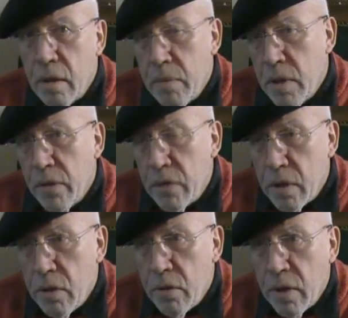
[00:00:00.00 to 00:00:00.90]
I mean,
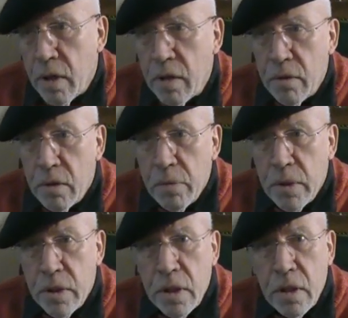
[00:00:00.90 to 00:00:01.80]
nothing new there. You know, they've
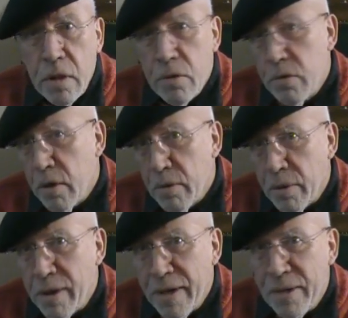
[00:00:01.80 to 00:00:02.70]
been taking control
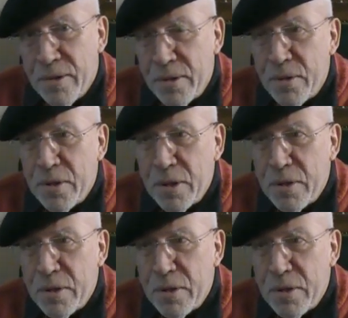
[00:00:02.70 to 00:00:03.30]
of the land since